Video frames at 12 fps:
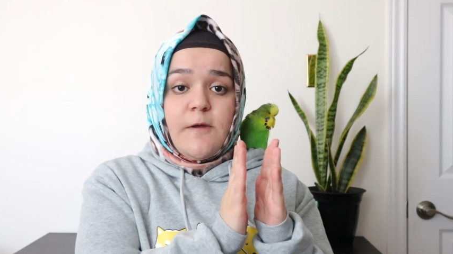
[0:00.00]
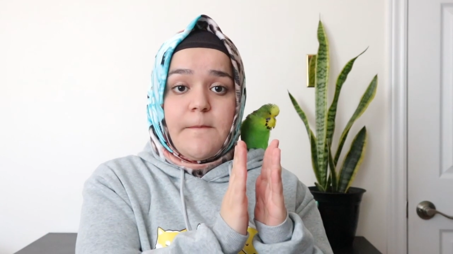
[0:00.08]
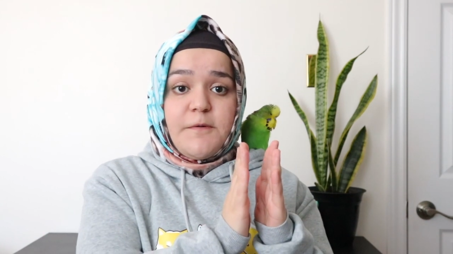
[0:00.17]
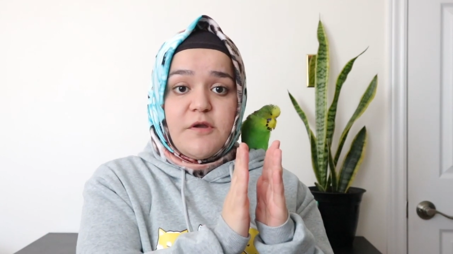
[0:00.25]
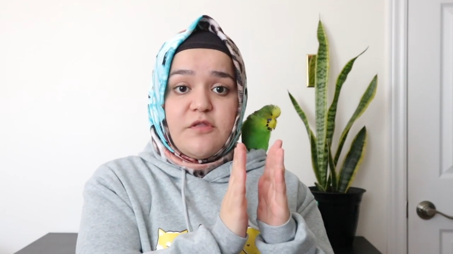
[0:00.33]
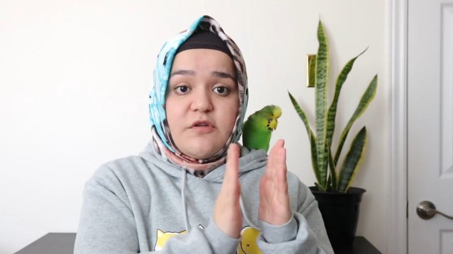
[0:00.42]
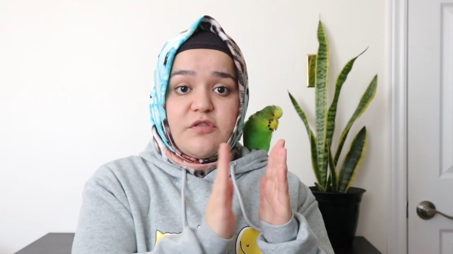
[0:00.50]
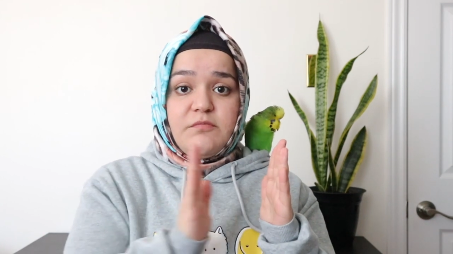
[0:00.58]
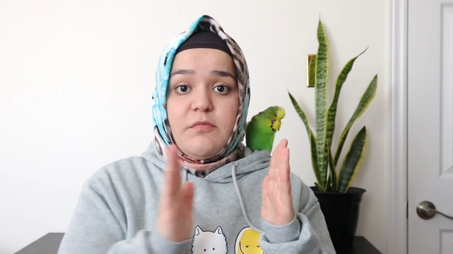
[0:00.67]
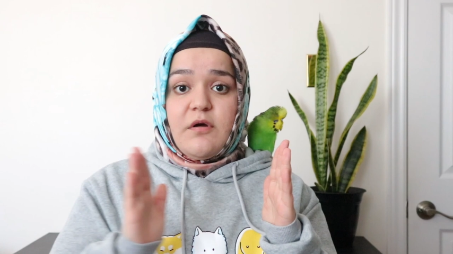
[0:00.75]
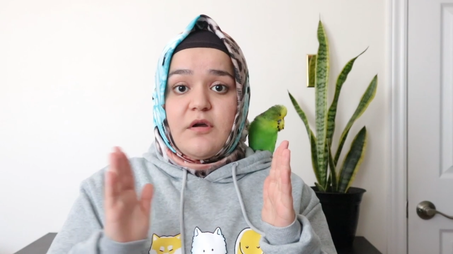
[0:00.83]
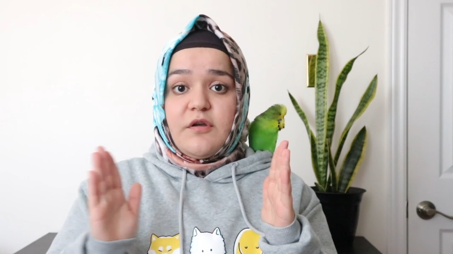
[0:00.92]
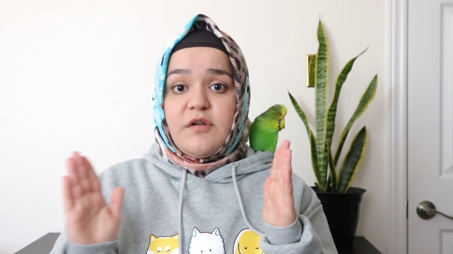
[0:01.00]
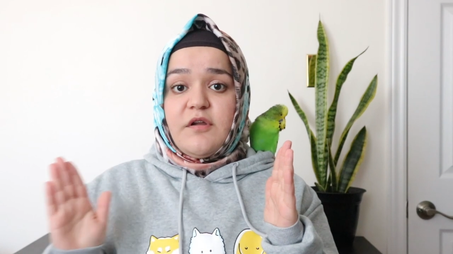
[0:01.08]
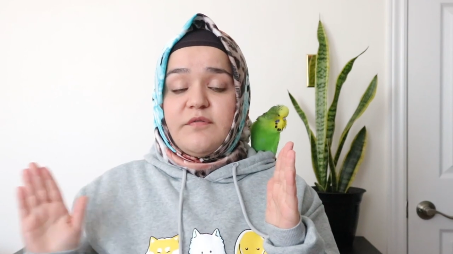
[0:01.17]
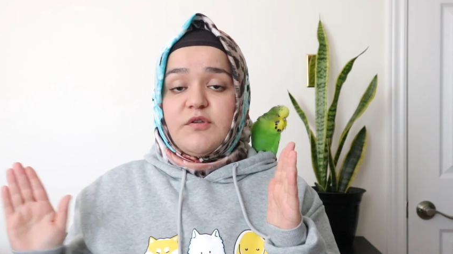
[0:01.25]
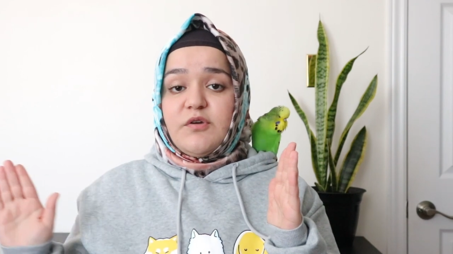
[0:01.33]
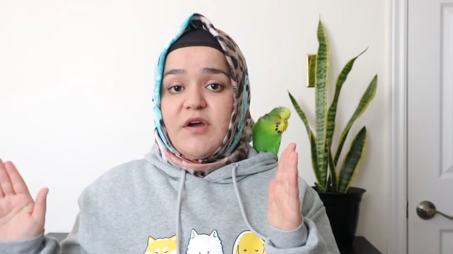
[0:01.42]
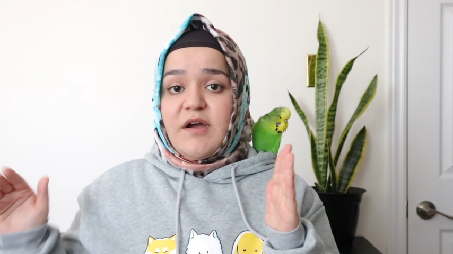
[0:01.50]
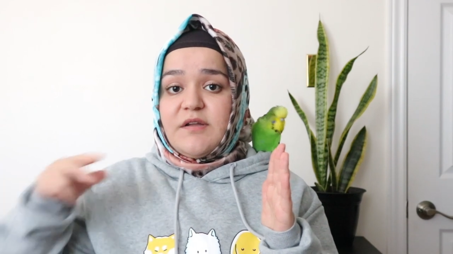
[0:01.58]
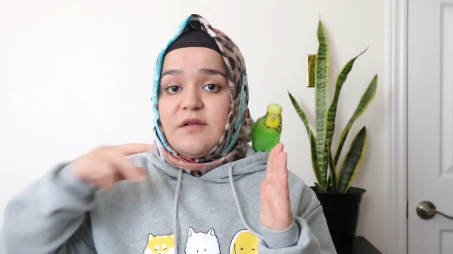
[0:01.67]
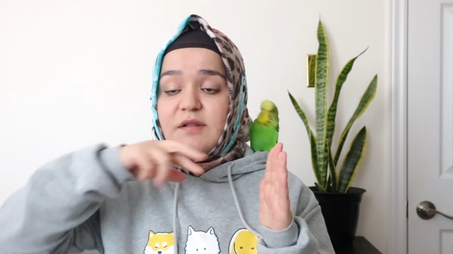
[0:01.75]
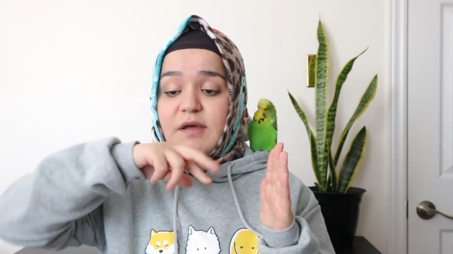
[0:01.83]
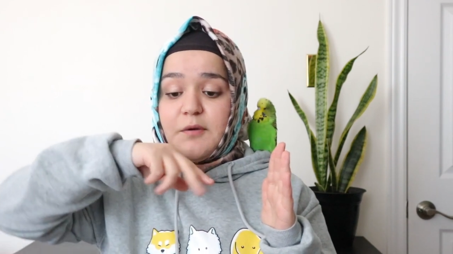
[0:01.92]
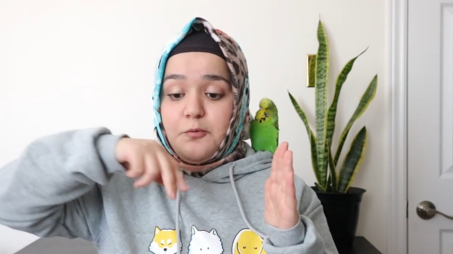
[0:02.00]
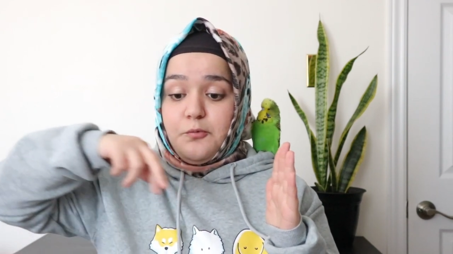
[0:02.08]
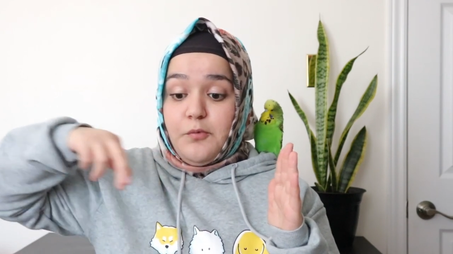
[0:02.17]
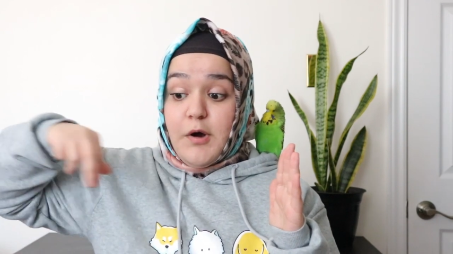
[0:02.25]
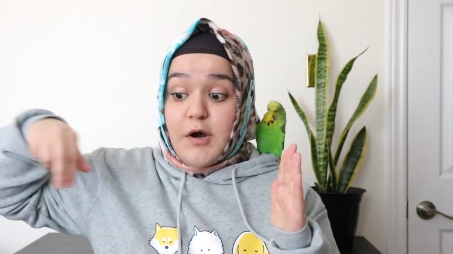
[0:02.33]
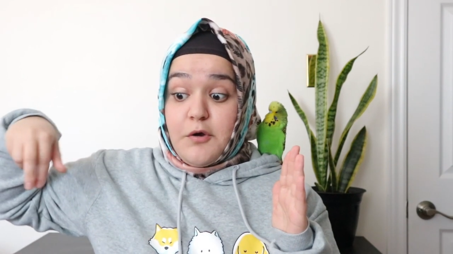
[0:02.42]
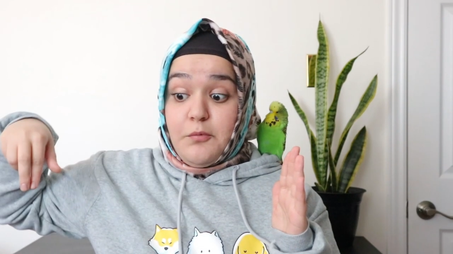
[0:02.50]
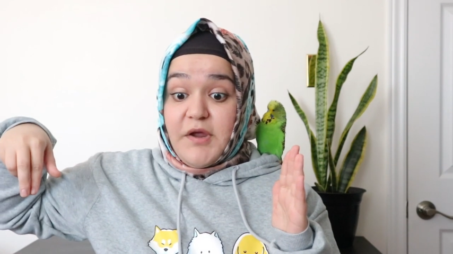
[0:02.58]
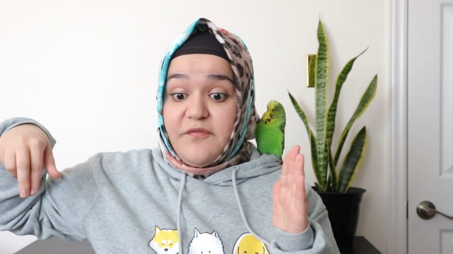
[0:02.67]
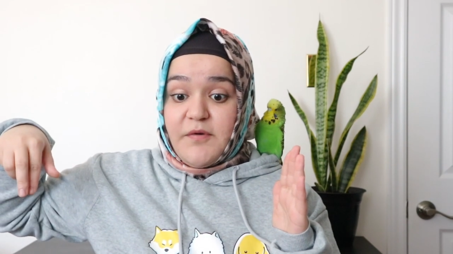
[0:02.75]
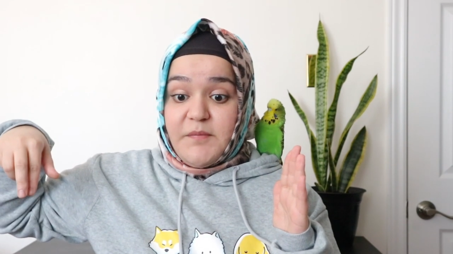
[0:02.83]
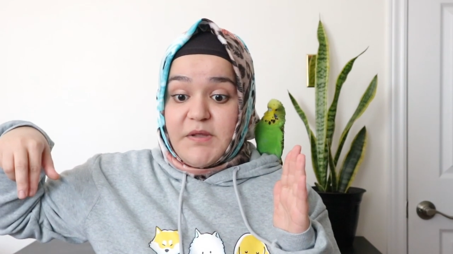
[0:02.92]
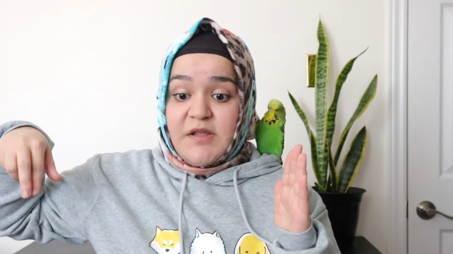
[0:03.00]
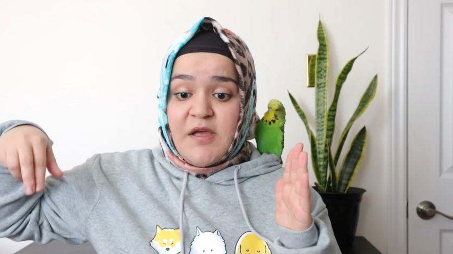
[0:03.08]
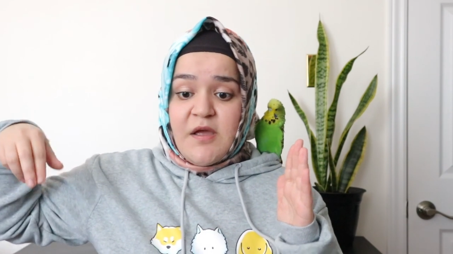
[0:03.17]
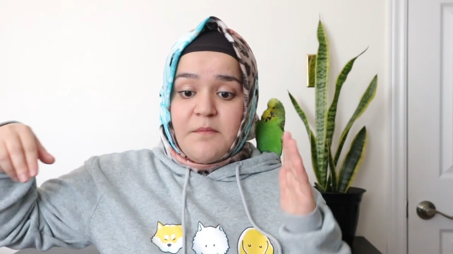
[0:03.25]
are smart enough to kind of like walk away from it.